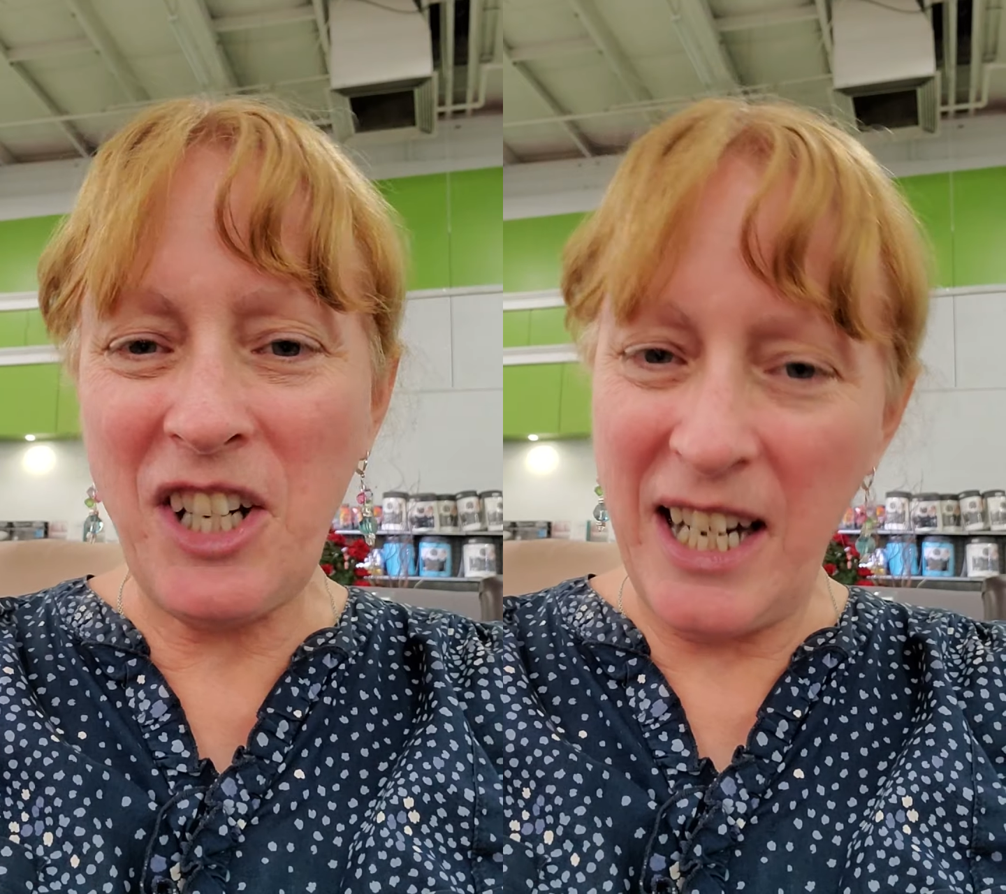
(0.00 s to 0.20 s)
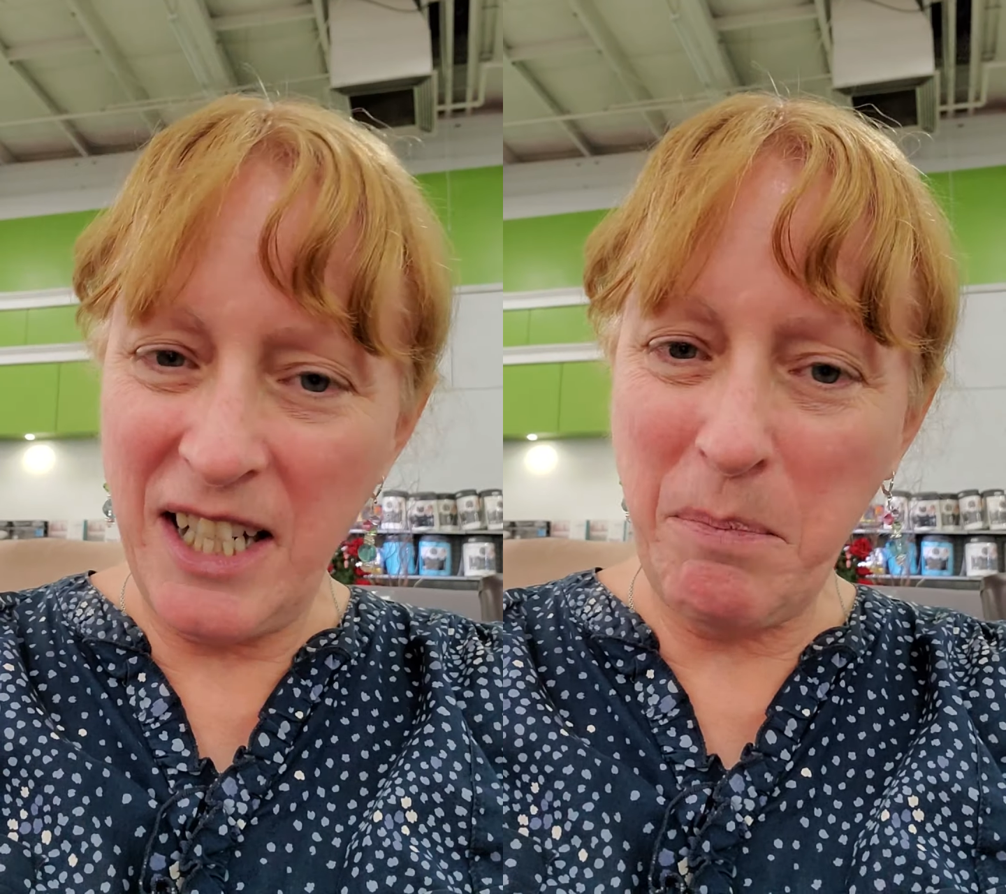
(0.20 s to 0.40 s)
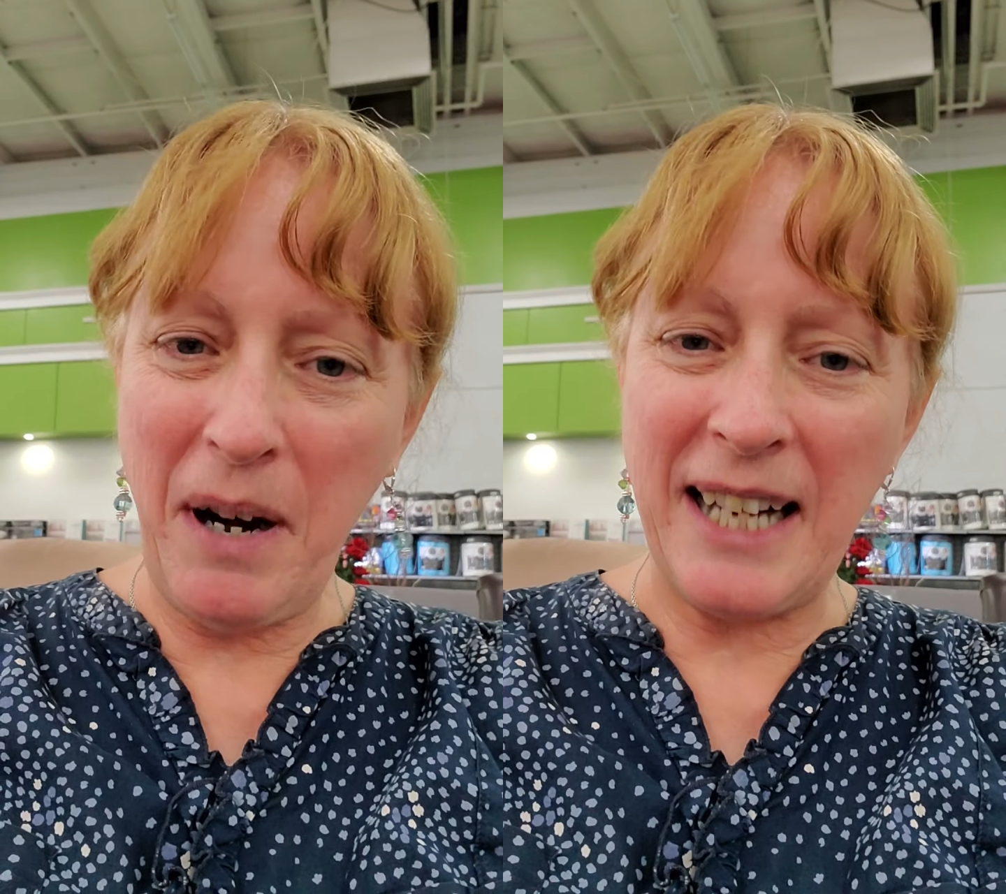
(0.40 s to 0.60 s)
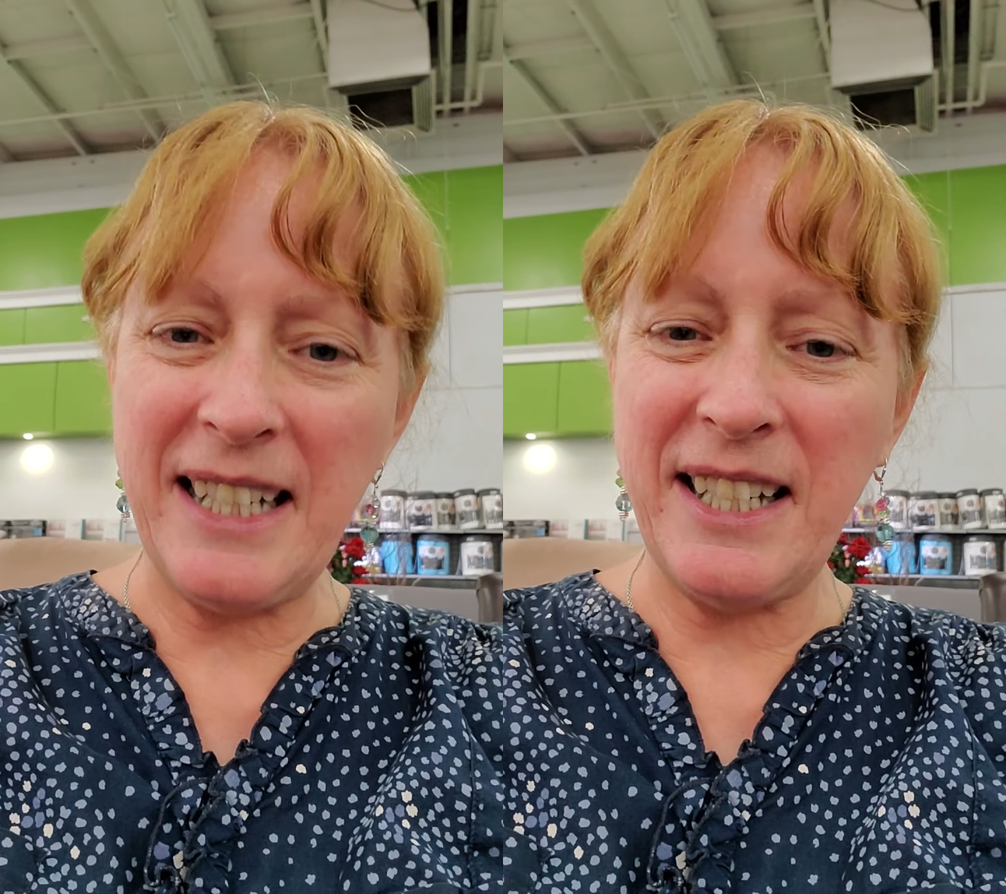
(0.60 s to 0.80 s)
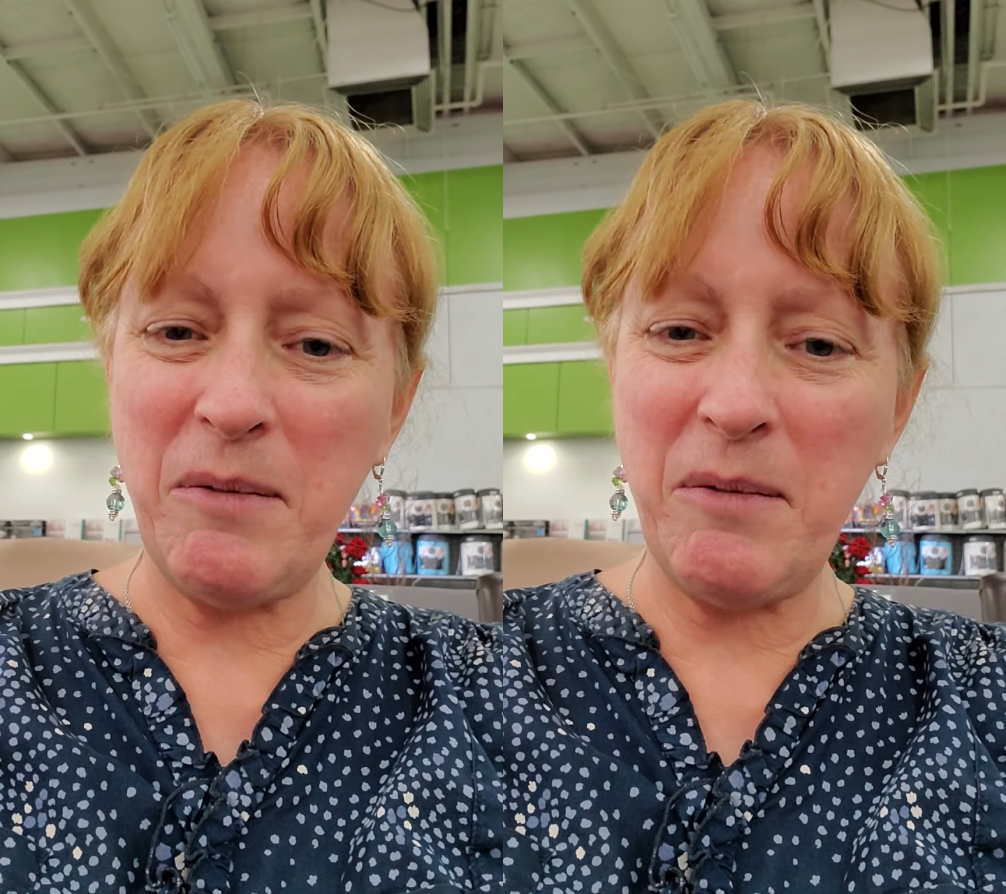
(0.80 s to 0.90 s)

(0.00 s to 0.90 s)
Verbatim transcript: I need to practice